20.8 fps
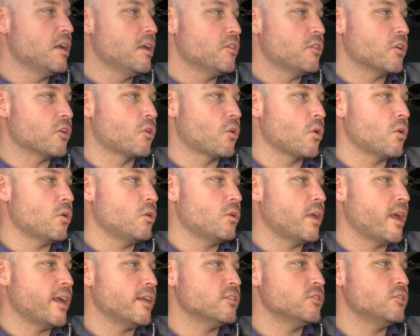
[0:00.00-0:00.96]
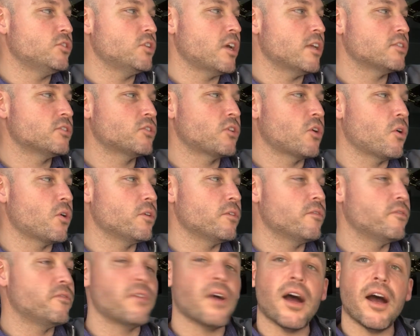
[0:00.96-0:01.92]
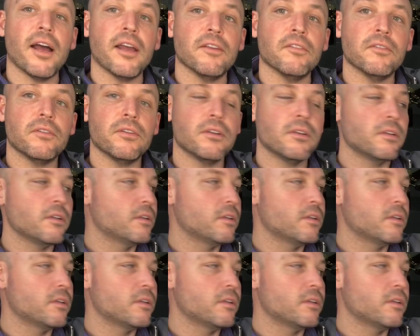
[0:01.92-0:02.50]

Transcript: The girl had just turned 5.